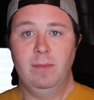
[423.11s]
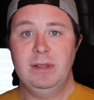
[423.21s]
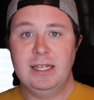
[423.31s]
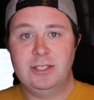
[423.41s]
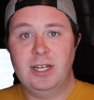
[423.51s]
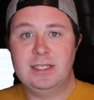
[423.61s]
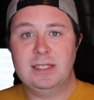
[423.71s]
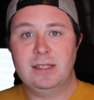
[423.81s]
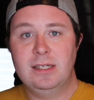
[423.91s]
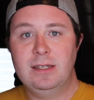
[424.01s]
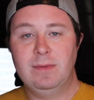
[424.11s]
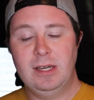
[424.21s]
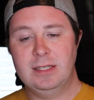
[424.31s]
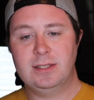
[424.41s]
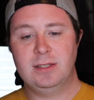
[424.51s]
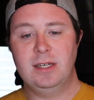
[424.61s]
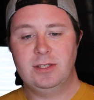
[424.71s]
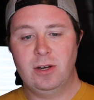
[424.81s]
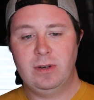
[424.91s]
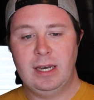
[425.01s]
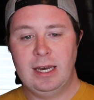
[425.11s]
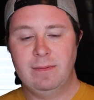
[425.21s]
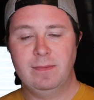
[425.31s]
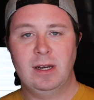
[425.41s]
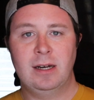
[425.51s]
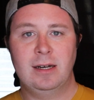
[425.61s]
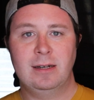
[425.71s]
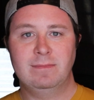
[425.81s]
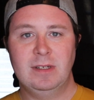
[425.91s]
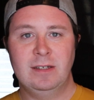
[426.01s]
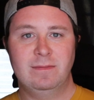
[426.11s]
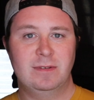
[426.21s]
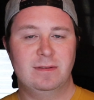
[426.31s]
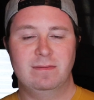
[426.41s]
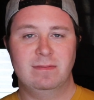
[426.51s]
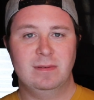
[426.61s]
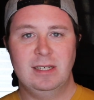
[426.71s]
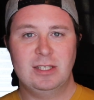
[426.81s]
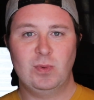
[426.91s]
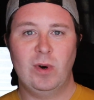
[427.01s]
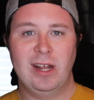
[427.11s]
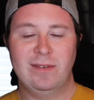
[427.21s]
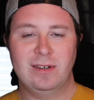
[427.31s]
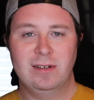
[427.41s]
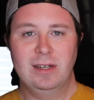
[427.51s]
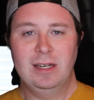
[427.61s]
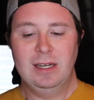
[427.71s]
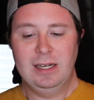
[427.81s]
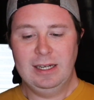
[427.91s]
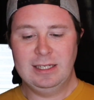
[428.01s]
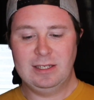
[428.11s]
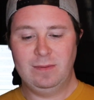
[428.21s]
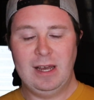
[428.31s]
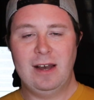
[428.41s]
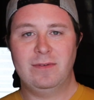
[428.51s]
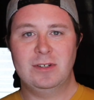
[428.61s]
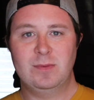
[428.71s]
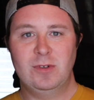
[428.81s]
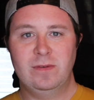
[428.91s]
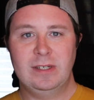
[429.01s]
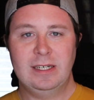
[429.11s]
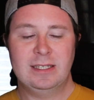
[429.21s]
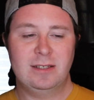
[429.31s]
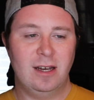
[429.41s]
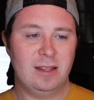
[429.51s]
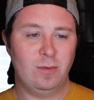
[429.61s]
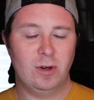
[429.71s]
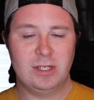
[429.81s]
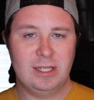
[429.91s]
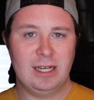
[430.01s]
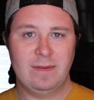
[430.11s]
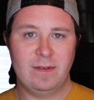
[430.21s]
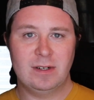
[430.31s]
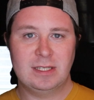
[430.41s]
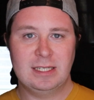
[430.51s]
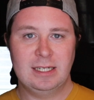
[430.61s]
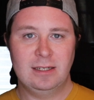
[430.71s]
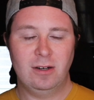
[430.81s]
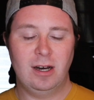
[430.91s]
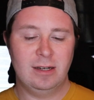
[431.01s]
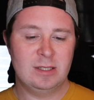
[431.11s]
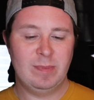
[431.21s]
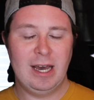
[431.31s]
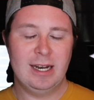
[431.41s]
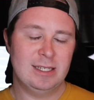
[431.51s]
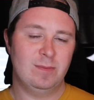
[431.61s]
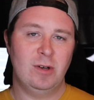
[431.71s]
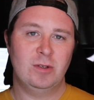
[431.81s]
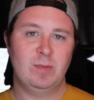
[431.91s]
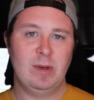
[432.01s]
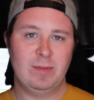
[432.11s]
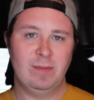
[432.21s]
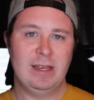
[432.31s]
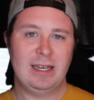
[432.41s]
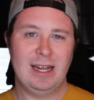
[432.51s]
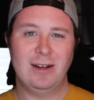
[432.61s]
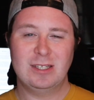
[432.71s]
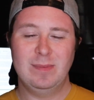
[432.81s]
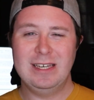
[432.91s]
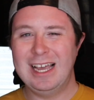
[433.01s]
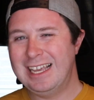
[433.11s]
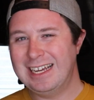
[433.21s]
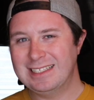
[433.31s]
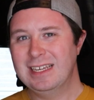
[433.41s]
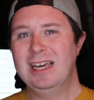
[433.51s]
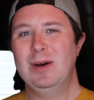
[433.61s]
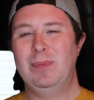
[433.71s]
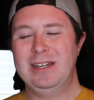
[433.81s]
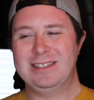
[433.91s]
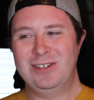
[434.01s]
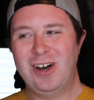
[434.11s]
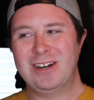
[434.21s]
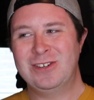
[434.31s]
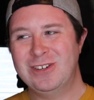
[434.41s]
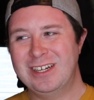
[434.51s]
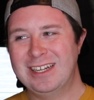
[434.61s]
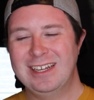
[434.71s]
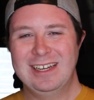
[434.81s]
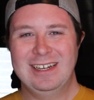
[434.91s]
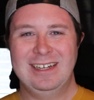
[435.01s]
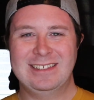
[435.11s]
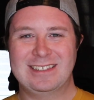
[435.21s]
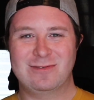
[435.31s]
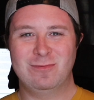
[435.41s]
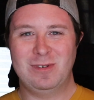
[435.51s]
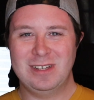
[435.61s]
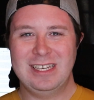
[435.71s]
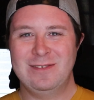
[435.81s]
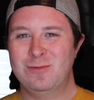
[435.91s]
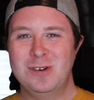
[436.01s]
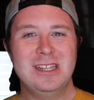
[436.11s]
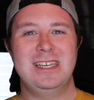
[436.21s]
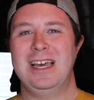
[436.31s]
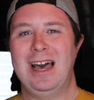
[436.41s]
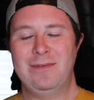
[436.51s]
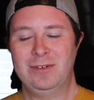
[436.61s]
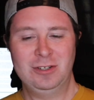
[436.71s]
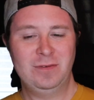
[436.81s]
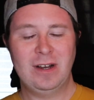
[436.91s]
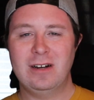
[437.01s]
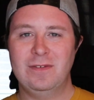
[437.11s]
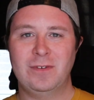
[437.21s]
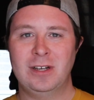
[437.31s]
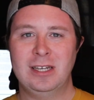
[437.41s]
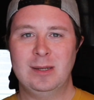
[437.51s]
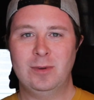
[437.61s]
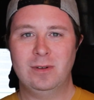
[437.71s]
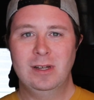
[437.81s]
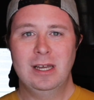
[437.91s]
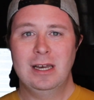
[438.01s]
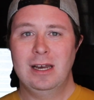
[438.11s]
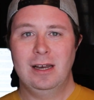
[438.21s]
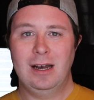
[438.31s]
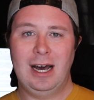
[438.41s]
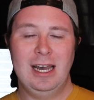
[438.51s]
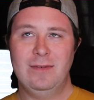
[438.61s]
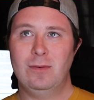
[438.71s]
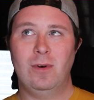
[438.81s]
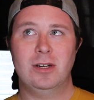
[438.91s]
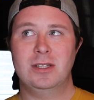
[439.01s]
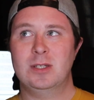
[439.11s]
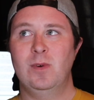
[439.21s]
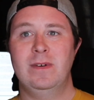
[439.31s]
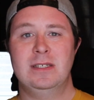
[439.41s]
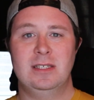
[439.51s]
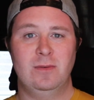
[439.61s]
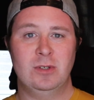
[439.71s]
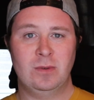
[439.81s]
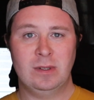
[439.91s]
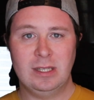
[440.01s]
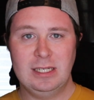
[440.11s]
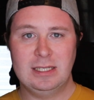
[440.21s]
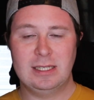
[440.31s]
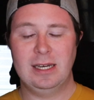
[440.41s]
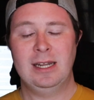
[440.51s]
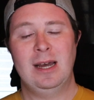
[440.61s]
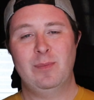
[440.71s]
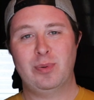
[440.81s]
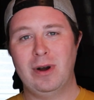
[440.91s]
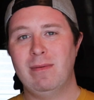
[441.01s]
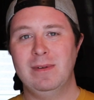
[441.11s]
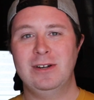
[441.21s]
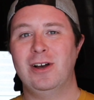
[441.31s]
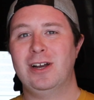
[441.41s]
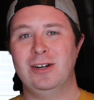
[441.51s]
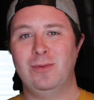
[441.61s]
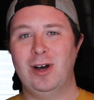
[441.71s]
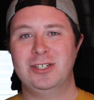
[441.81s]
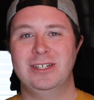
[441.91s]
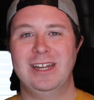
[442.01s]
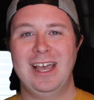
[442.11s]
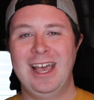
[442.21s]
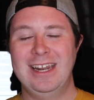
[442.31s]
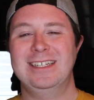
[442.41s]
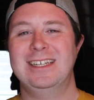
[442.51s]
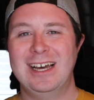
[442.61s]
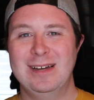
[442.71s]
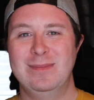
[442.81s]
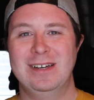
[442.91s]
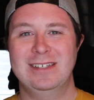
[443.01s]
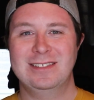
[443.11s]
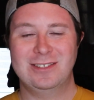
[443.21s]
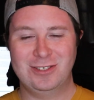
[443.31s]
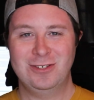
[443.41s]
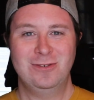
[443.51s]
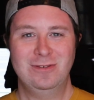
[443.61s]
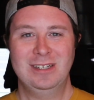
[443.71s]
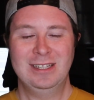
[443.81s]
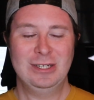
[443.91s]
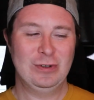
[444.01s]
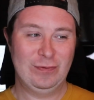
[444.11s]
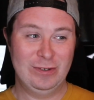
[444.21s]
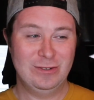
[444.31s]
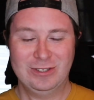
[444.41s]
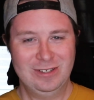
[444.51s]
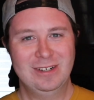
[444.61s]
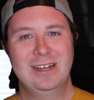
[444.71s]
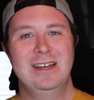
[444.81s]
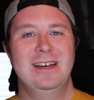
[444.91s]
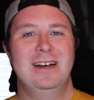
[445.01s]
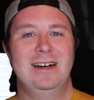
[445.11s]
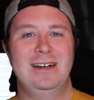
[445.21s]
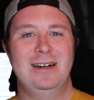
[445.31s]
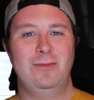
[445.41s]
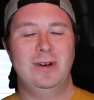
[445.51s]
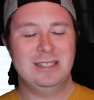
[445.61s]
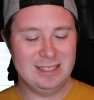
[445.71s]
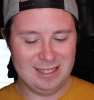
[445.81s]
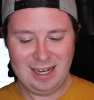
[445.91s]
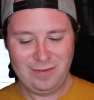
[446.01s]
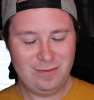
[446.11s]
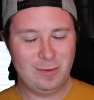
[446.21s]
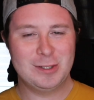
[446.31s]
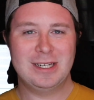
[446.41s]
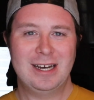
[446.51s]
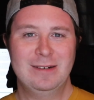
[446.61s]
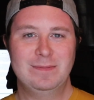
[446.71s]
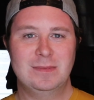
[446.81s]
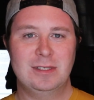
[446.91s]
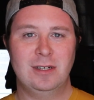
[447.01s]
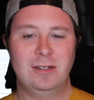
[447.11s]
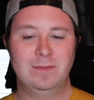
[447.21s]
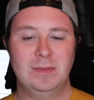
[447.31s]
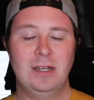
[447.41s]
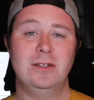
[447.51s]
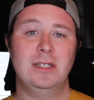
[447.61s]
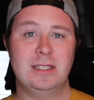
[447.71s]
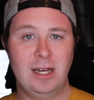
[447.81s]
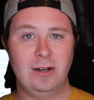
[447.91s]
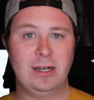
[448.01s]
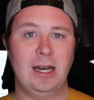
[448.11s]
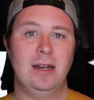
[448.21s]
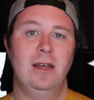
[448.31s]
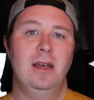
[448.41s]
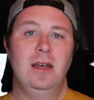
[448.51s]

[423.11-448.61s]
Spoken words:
But that's Justice League. It's okay. It's whatever. It's an average movie. It's not the worst thing I've ever seen. Not as bad as most people make it out to be, I guess. But it's not good. It's really, really average. Very forgettable. I haven't watched this movie since it was released, and I'm probably not going to watch it anytime soon in the near future. Once is enough. We're done. So here's the Snyder Cut.